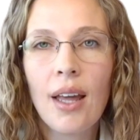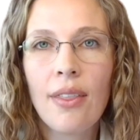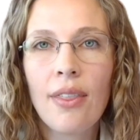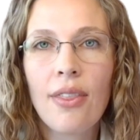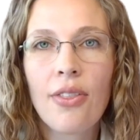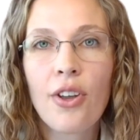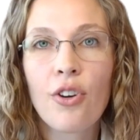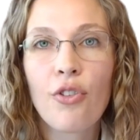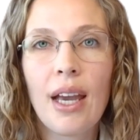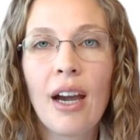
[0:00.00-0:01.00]
And
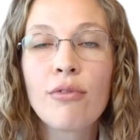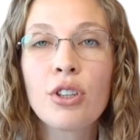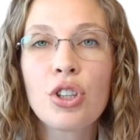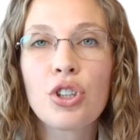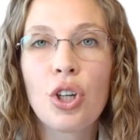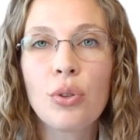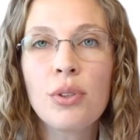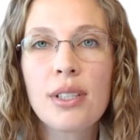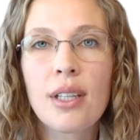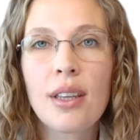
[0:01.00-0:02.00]
the average
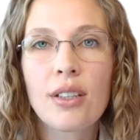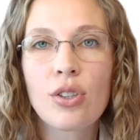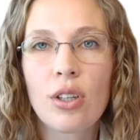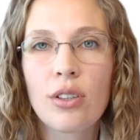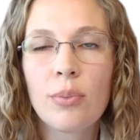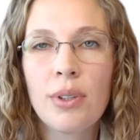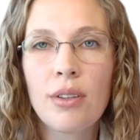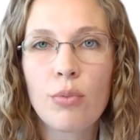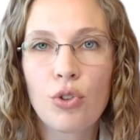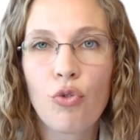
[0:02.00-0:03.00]
dose that they started
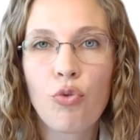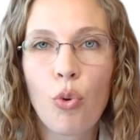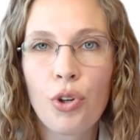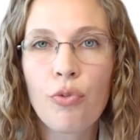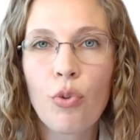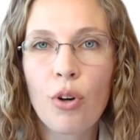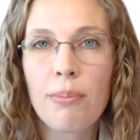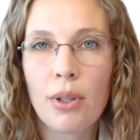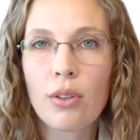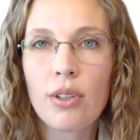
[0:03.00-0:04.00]
with was 44
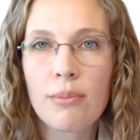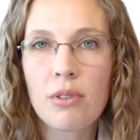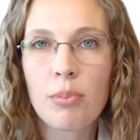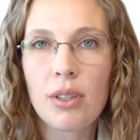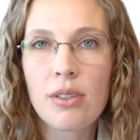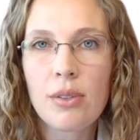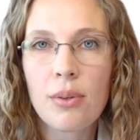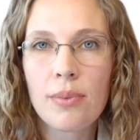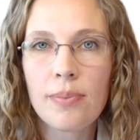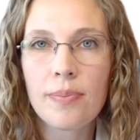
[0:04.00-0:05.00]
milligrams of
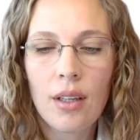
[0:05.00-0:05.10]
prednisone.